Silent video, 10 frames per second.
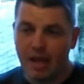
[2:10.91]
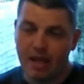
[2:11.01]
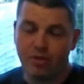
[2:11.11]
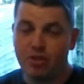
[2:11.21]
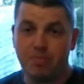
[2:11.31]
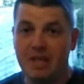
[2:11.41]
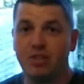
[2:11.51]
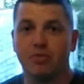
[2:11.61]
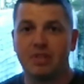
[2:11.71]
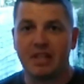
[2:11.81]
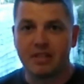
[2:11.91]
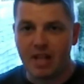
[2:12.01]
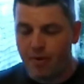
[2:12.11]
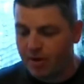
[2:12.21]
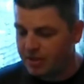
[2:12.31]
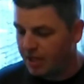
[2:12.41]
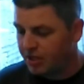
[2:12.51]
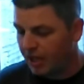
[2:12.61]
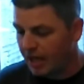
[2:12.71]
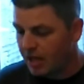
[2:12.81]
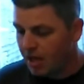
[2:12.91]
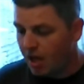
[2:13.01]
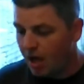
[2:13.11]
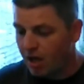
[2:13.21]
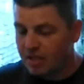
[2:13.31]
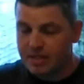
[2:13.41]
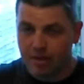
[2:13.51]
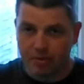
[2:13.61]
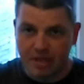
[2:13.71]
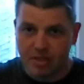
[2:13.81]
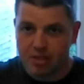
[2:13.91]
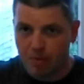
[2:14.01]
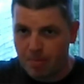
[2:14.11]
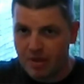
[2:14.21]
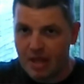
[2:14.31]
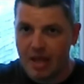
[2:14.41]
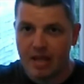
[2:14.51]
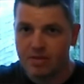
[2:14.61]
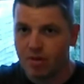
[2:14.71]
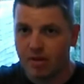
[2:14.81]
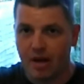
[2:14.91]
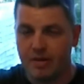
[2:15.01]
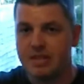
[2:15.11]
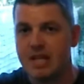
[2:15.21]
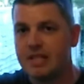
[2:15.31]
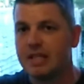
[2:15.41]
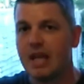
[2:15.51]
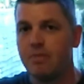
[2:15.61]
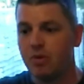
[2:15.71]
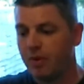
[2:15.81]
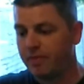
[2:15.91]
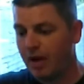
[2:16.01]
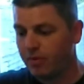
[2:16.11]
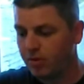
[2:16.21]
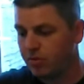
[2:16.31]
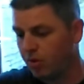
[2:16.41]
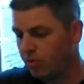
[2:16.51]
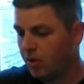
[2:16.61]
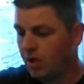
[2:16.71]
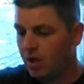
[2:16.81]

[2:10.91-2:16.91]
It just means you'll sink slower essentially. You still need to swim with it. It's not guaranteed to keep you afloat at all.